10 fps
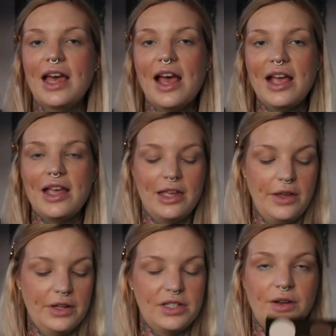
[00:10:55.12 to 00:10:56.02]
day,
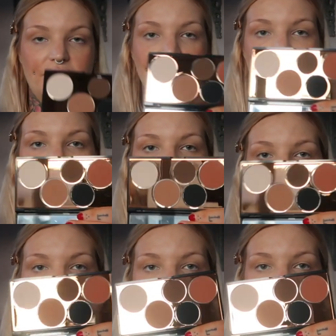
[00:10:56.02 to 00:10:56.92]
you could do a
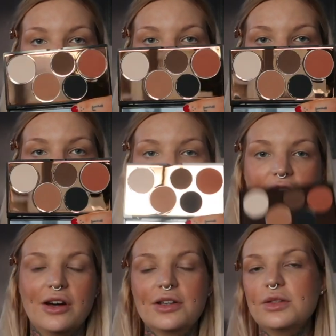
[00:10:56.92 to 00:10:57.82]
really nice
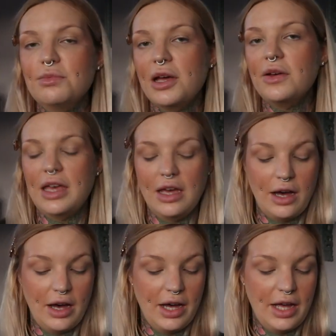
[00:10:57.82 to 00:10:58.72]
dark smoky
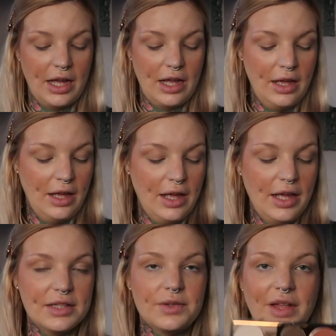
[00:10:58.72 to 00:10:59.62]
eye.
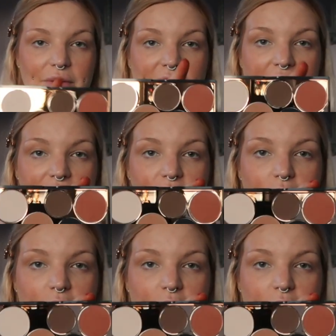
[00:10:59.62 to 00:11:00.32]
It's got that really nice